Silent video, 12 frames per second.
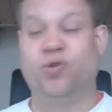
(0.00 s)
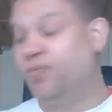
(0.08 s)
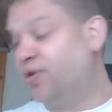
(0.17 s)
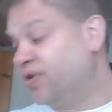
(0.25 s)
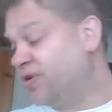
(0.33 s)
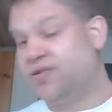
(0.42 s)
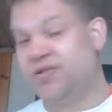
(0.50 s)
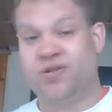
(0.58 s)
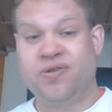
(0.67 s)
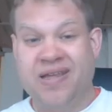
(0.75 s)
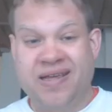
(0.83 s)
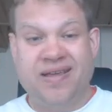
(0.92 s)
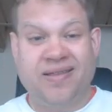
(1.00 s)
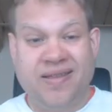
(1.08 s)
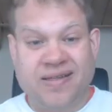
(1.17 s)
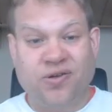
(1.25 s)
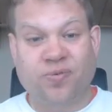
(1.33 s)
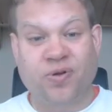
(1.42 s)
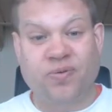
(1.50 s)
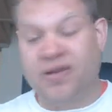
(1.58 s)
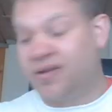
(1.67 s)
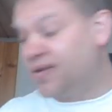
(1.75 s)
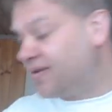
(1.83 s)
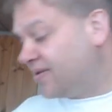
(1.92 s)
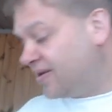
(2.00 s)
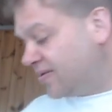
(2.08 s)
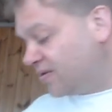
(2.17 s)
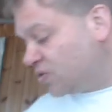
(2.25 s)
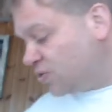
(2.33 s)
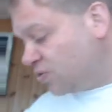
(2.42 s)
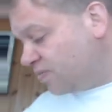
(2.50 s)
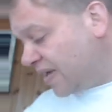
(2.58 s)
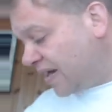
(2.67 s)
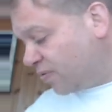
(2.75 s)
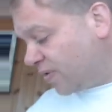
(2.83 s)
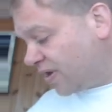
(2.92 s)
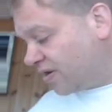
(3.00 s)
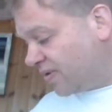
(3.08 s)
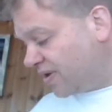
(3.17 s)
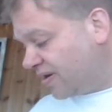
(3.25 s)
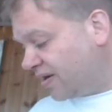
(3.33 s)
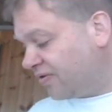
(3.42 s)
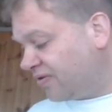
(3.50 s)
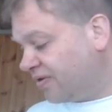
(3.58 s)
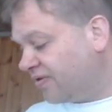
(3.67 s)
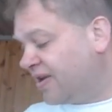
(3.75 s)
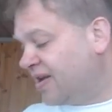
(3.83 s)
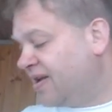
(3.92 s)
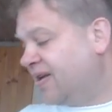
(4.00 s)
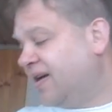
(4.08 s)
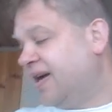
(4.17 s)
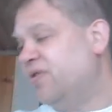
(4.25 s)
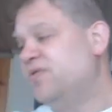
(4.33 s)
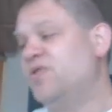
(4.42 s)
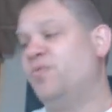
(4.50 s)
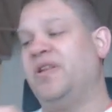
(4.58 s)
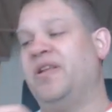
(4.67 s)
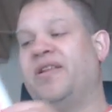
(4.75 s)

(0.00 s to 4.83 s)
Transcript: book. So these are probably the two main recommendations. I also really